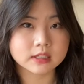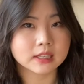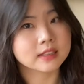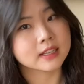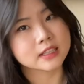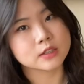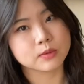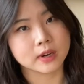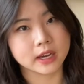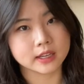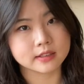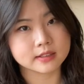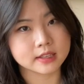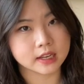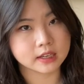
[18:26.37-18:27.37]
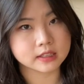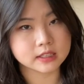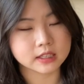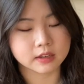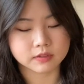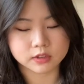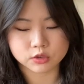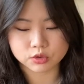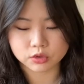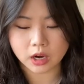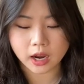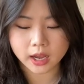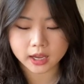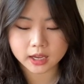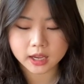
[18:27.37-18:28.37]
and that's why I decided to give it a
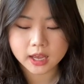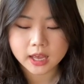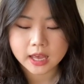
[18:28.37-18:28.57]
try.